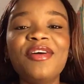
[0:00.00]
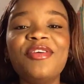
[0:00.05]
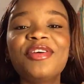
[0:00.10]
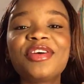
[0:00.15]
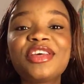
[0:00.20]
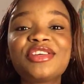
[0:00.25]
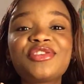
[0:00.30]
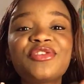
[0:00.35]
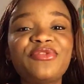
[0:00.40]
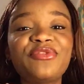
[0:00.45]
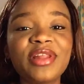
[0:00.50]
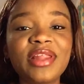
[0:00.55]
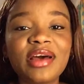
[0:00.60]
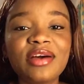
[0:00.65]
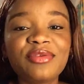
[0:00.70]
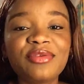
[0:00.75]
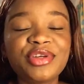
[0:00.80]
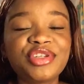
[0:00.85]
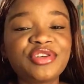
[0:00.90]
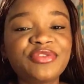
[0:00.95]
Okay, so for
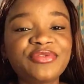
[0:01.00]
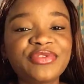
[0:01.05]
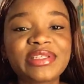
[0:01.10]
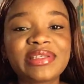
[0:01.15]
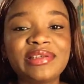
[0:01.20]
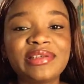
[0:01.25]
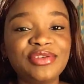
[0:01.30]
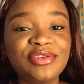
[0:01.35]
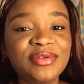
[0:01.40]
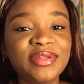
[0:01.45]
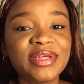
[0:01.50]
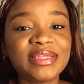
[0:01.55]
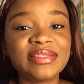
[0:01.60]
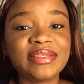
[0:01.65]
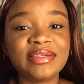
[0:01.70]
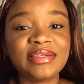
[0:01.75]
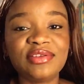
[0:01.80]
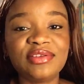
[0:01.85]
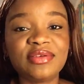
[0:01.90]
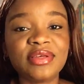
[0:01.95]
language, obviously you know that
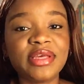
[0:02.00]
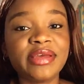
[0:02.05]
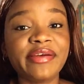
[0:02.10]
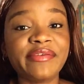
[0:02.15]
in the UK